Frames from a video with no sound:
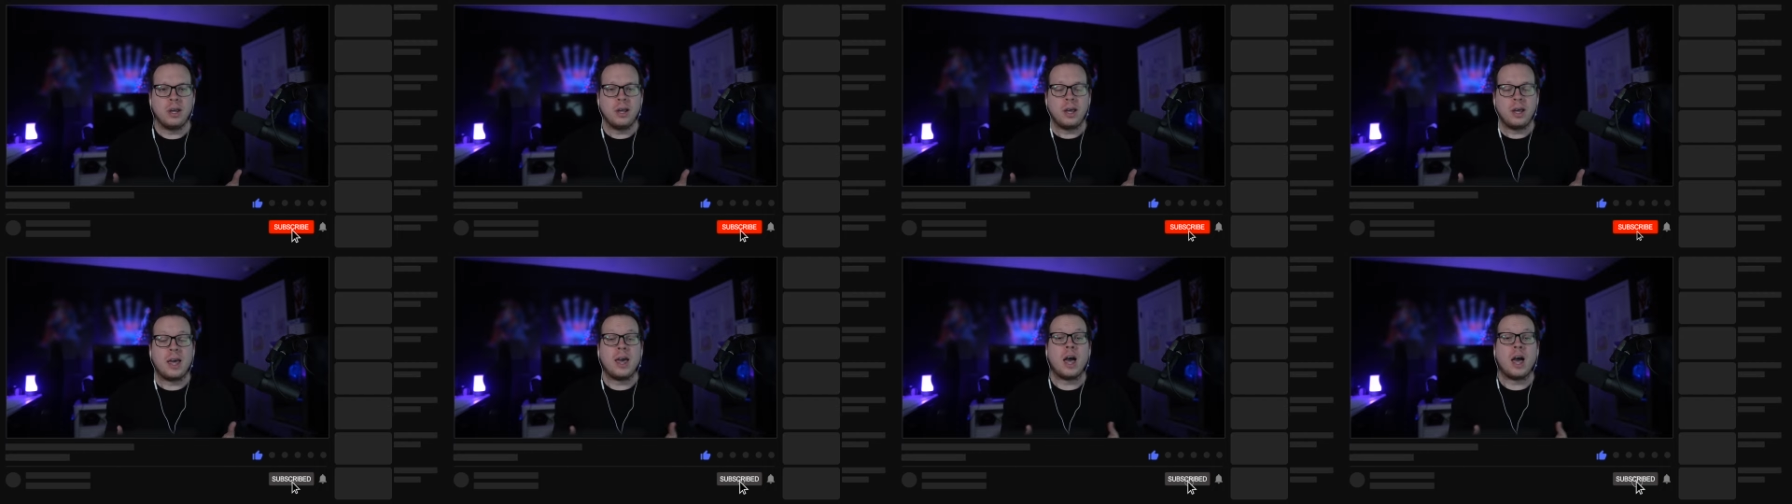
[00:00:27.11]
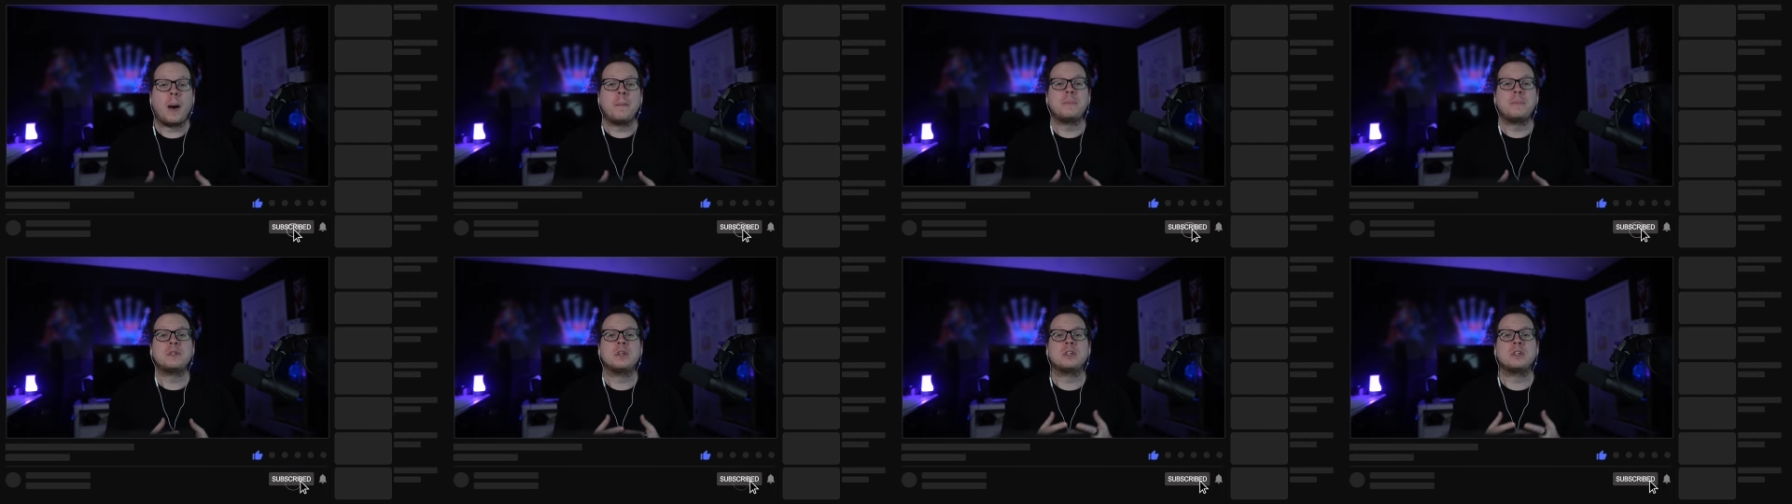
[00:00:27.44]
it
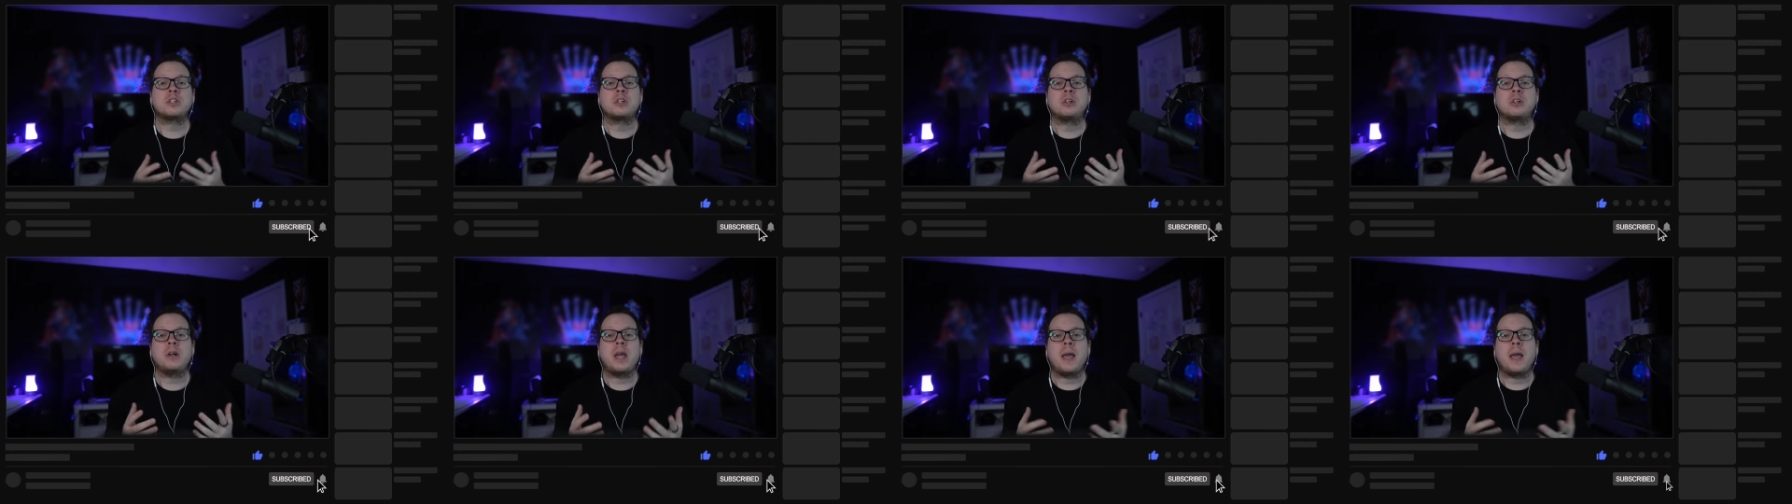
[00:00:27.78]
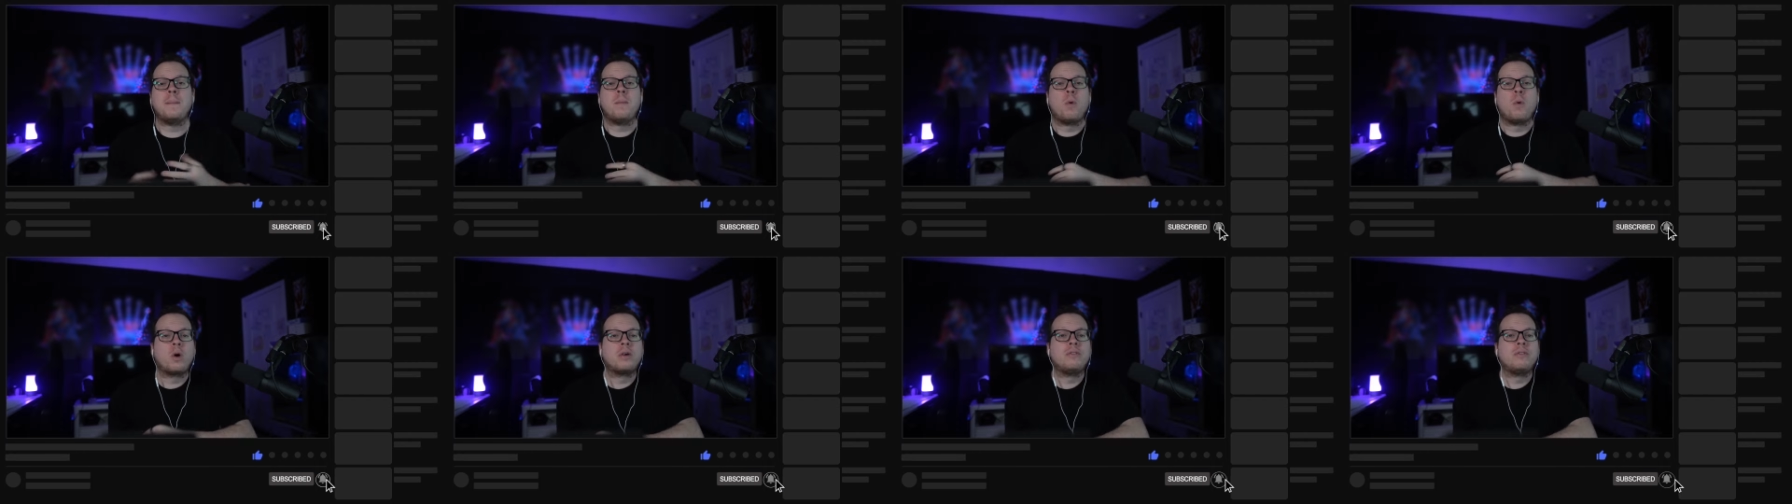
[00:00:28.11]
helps us create
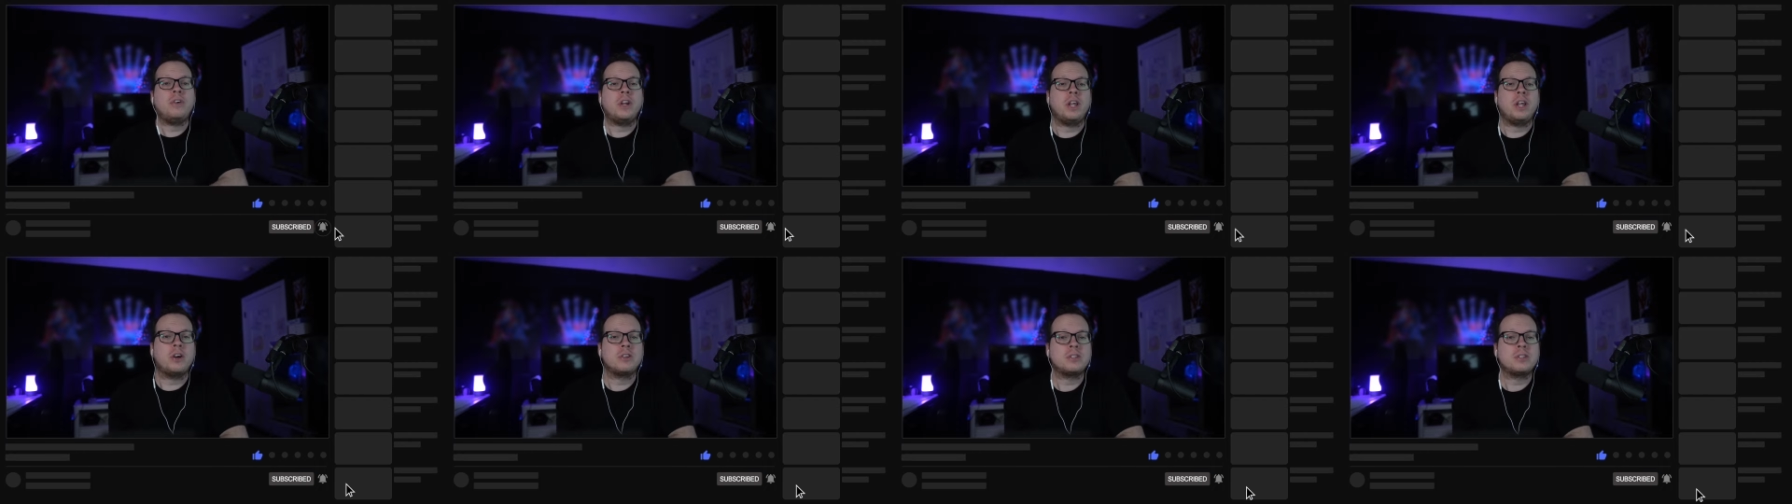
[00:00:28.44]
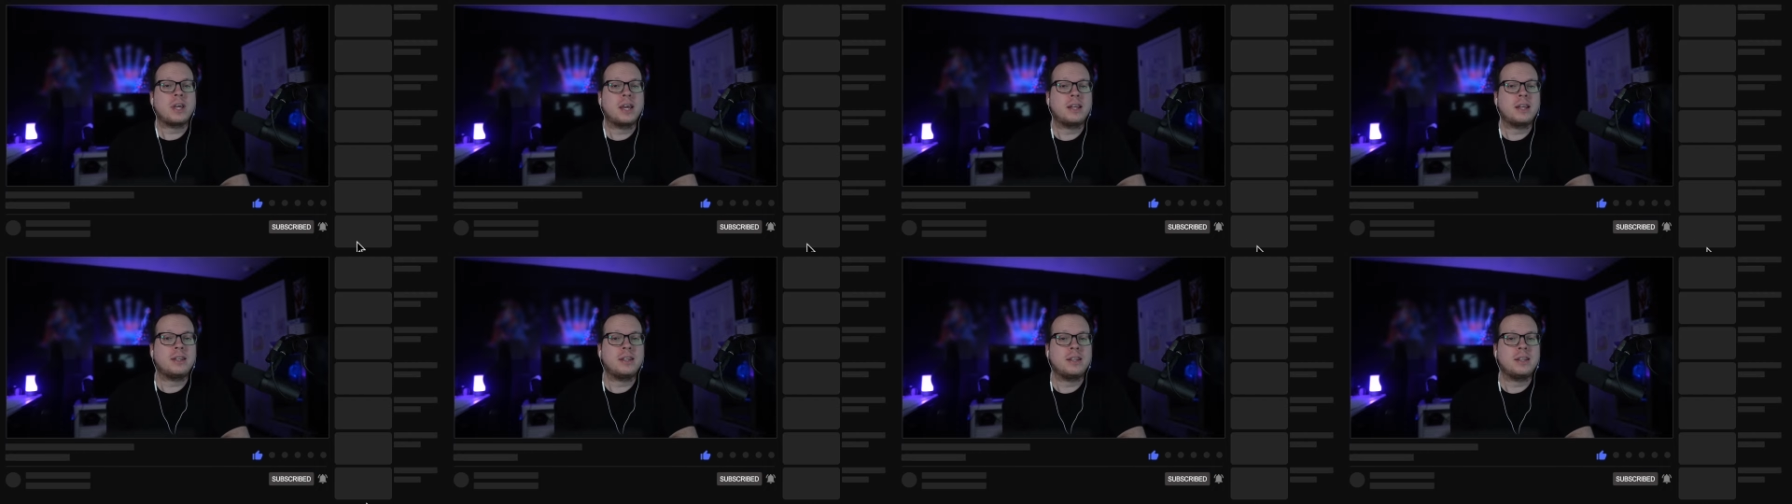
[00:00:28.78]
more videos
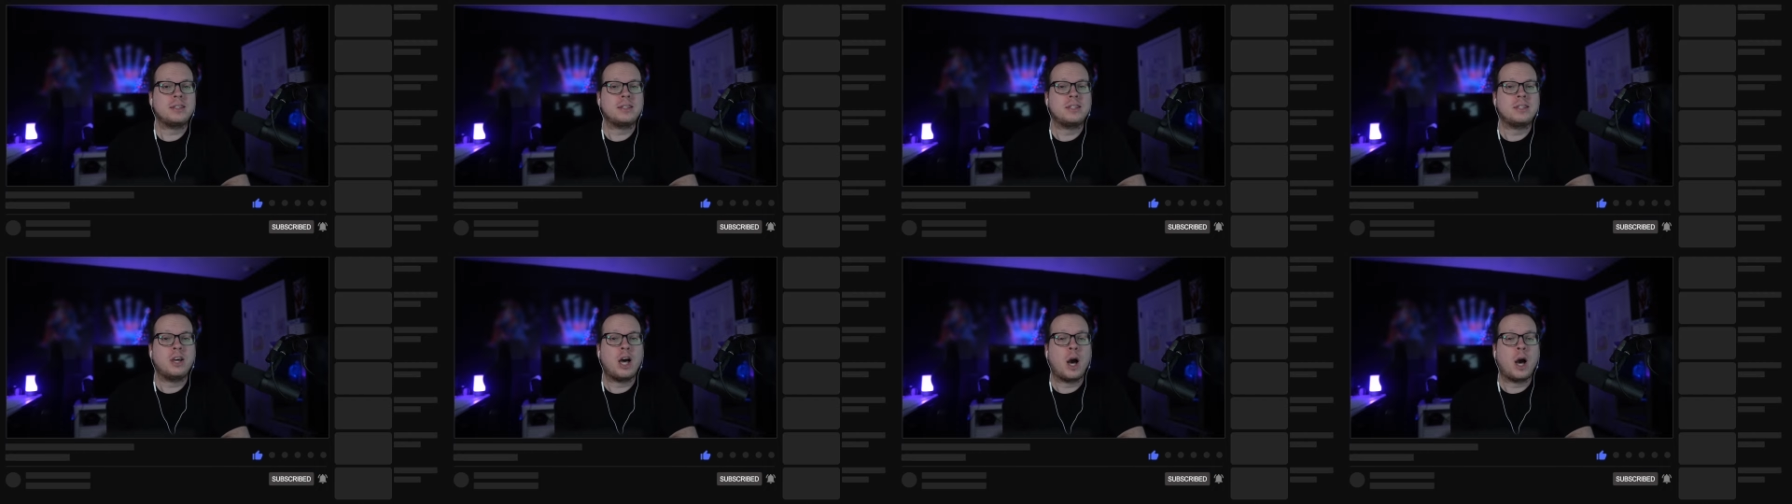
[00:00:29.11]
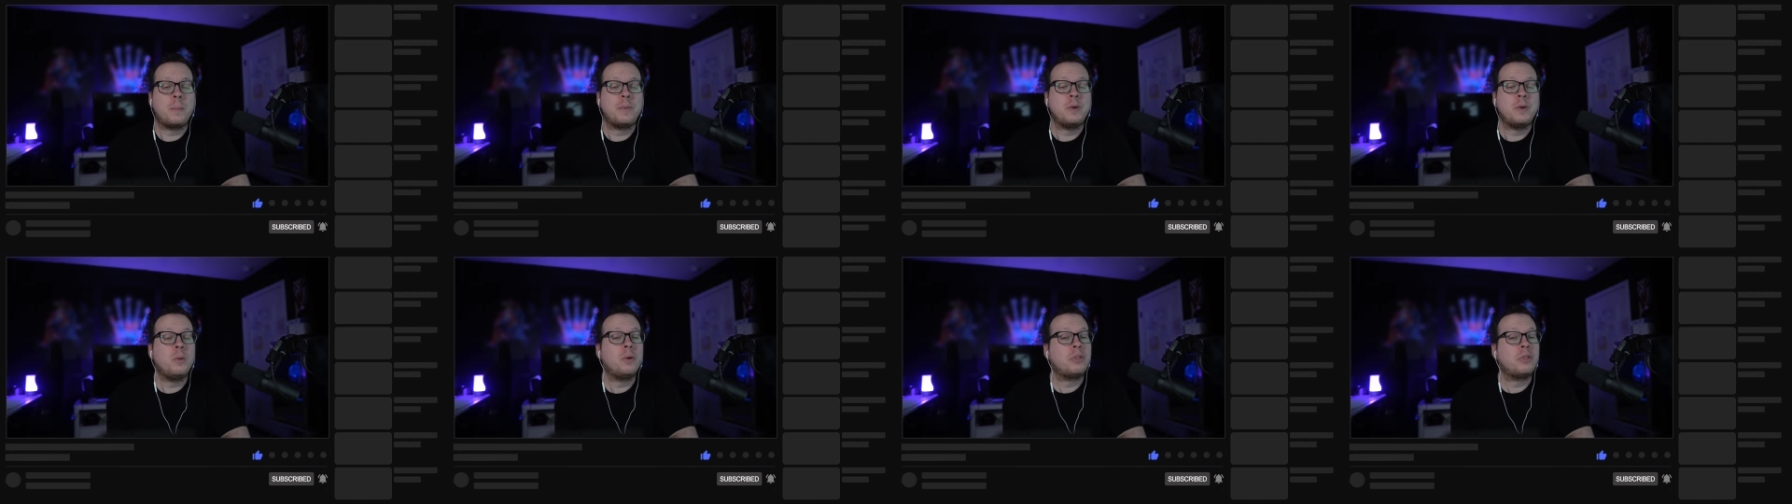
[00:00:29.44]
like this to
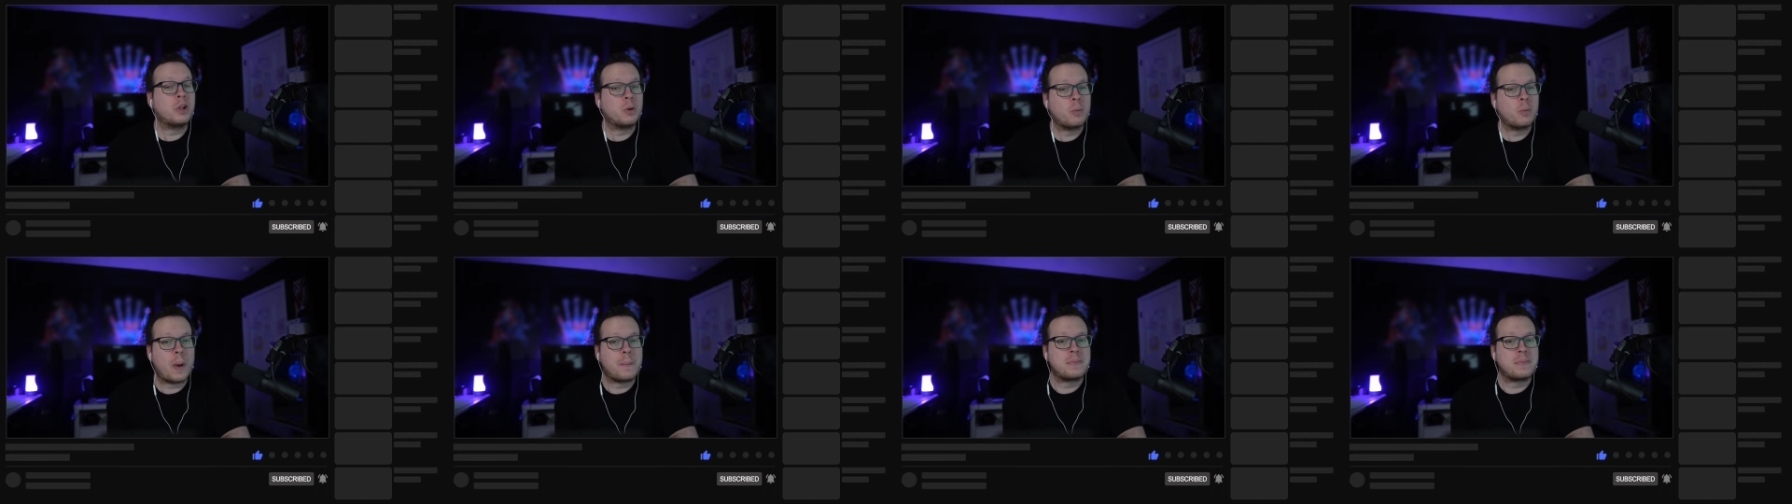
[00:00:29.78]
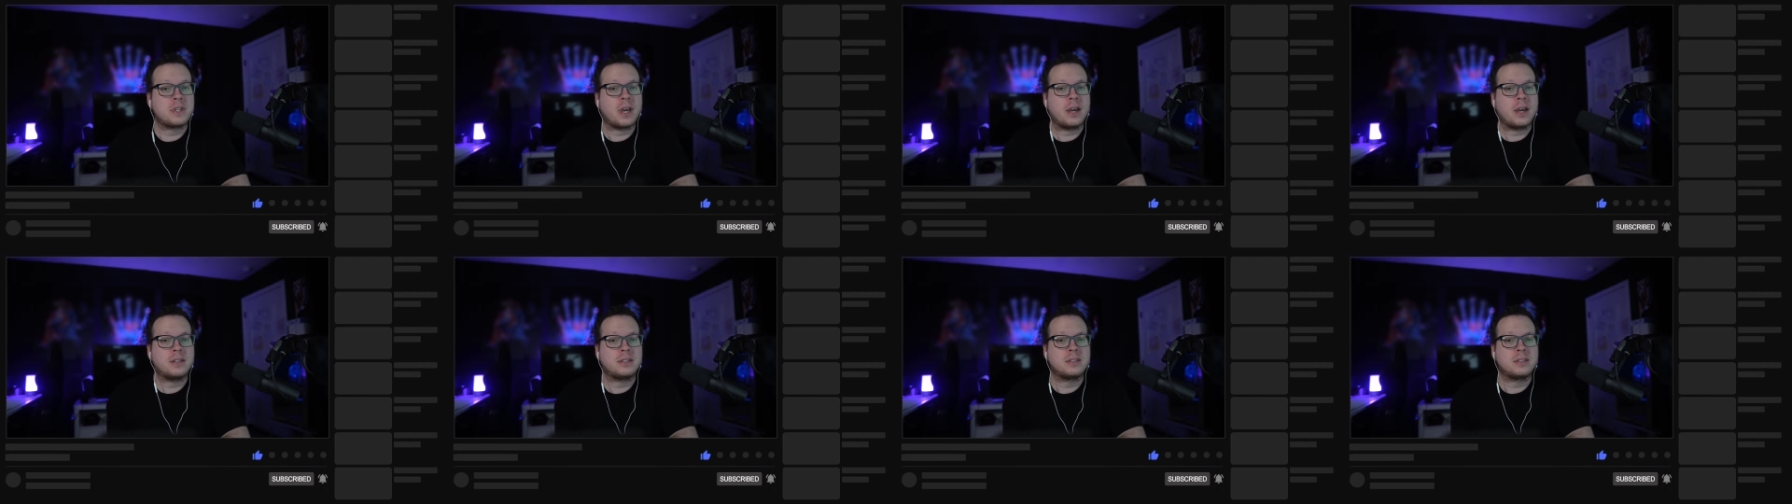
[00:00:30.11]
help you with your
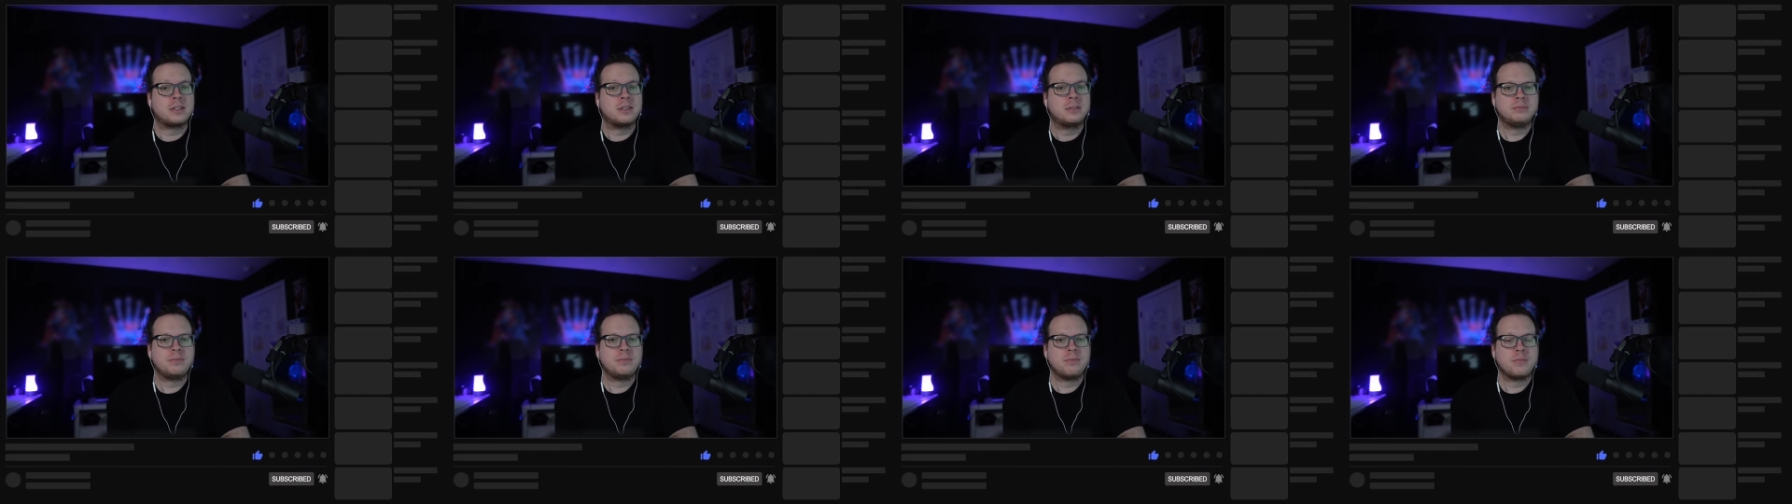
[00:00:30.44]
websites.